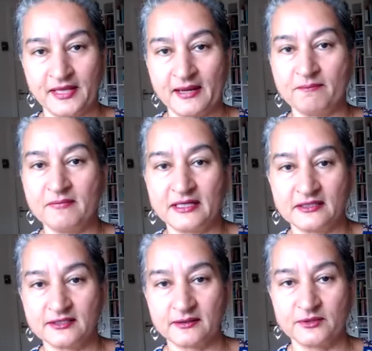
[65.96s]
they
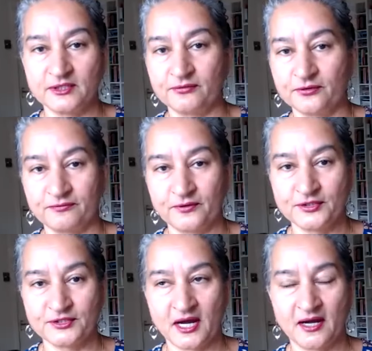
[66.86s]
meet somebody for the
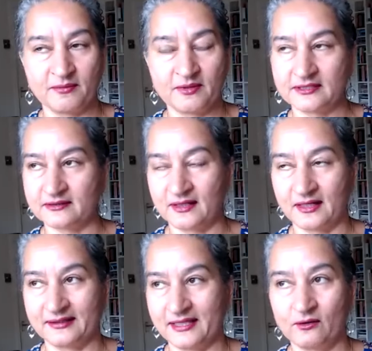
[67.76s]
first time it's
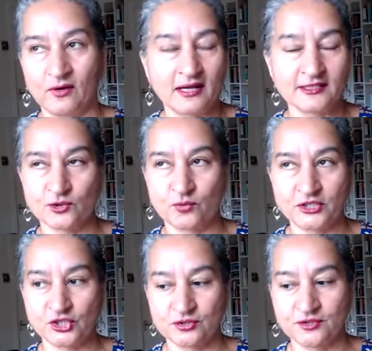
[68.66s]
like they'll ask
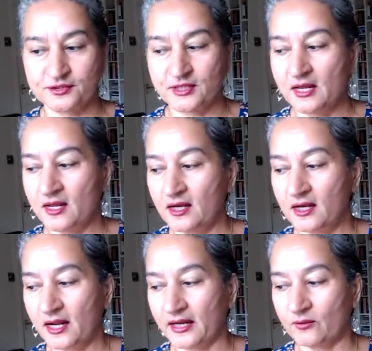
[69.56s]
questions
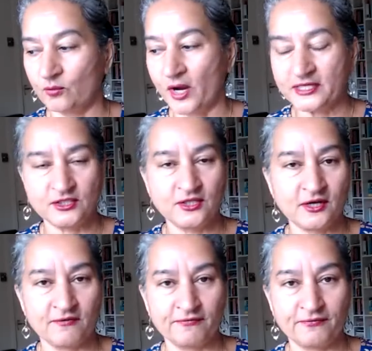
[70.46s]
like where do you
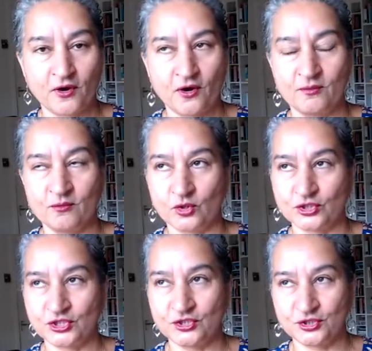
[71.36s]
come from what
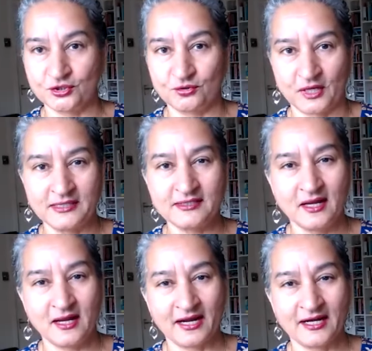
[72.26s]
do you do and
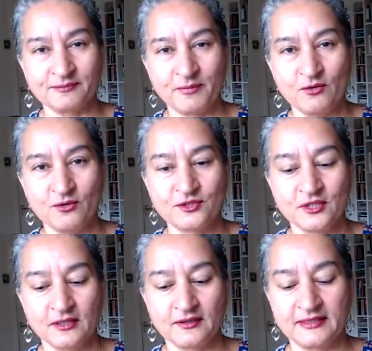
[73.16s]
and i suppose
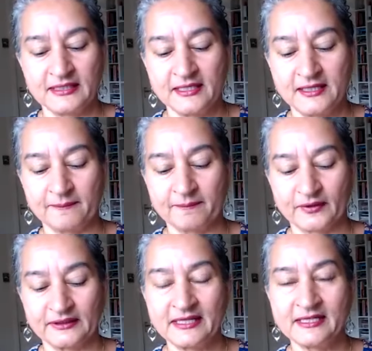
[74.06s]
the
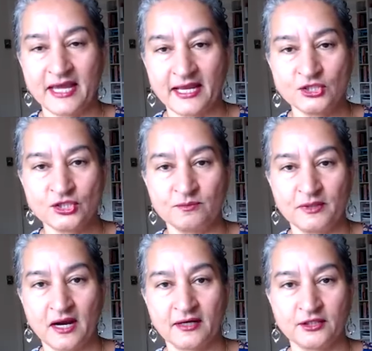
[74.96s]
the intention
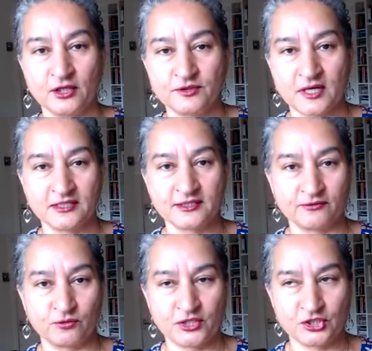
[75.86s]
behind those kinds
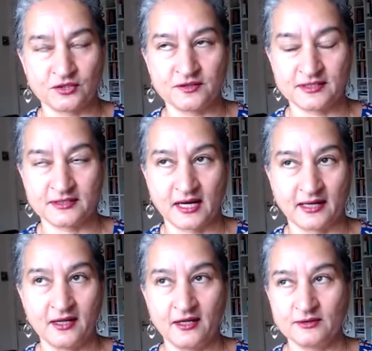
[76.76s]
of questions is
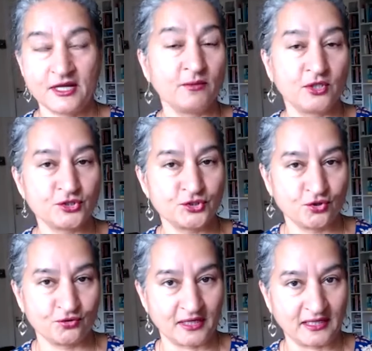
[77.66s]
like tell me your
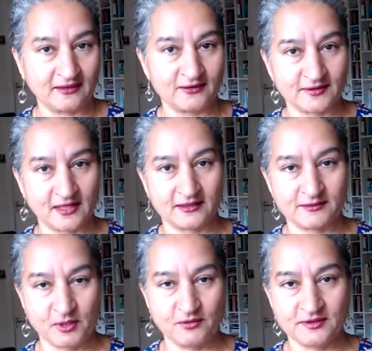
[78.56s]
story because i
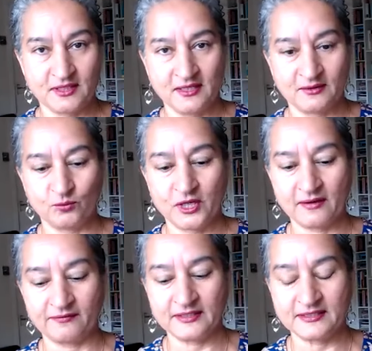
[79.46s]
suppose we
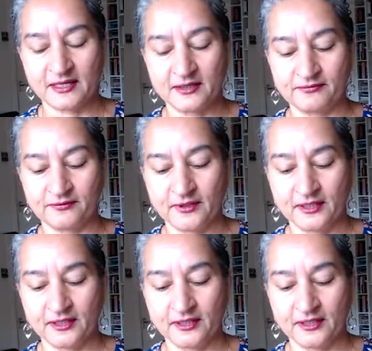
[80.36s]
have this kind of